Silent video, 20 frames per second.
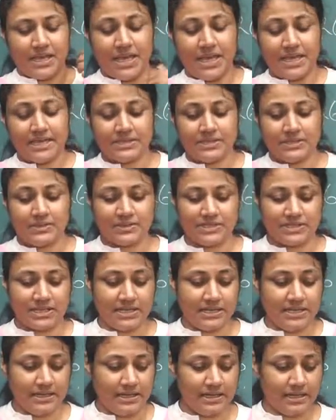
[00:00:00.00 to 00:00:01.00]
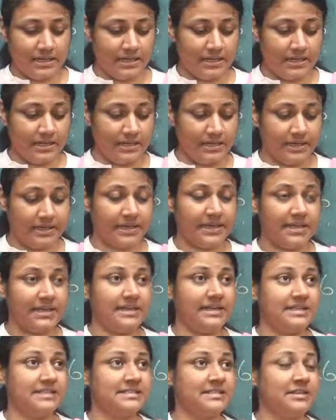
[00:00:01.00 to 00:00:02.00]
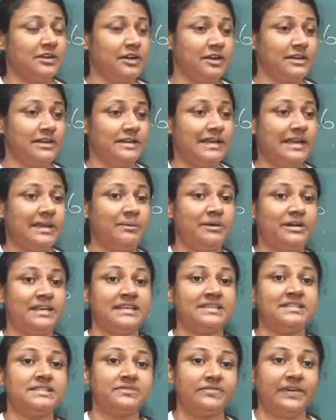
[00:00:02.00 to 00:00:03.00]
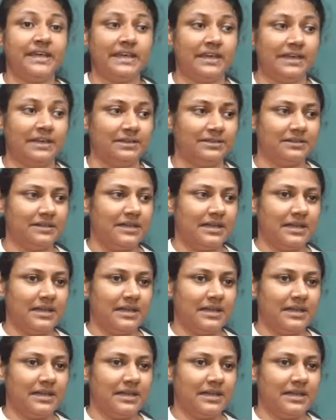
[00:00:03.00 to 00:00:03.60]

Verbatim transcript: and you see uh, he does not tell about his failure.